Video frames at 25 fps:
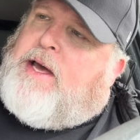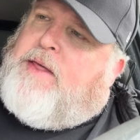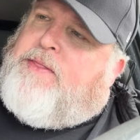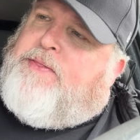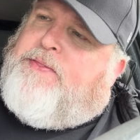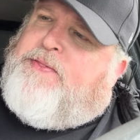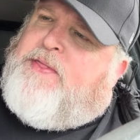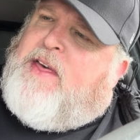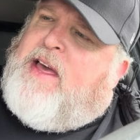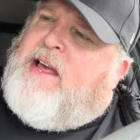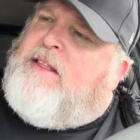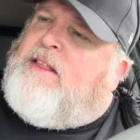I
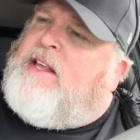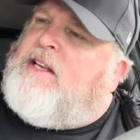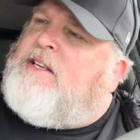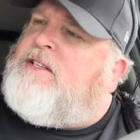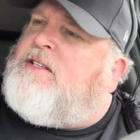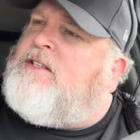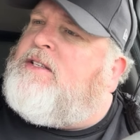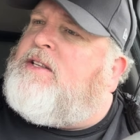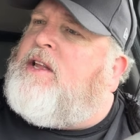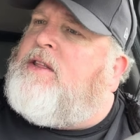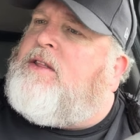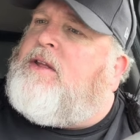think
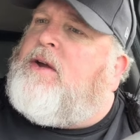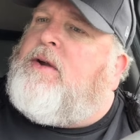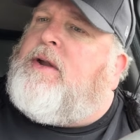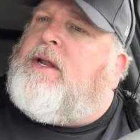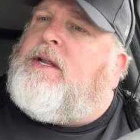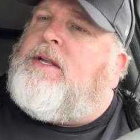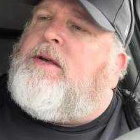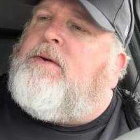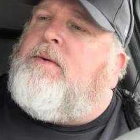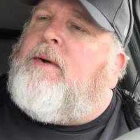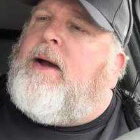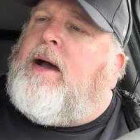this is the
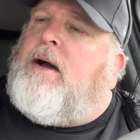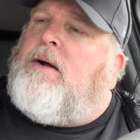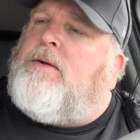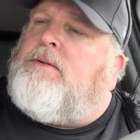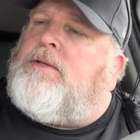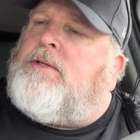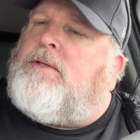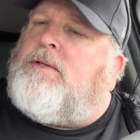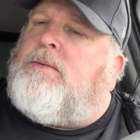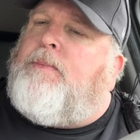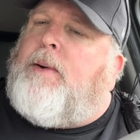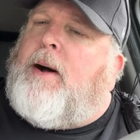32
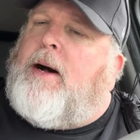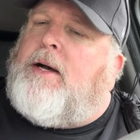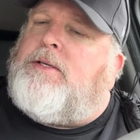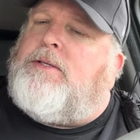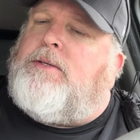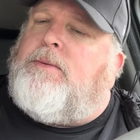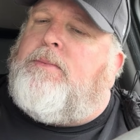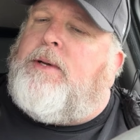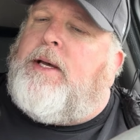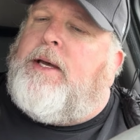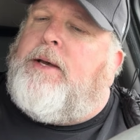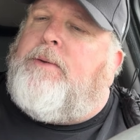ounce,
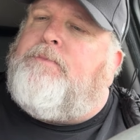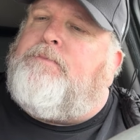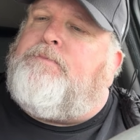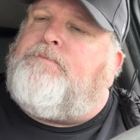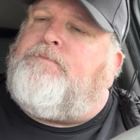possibly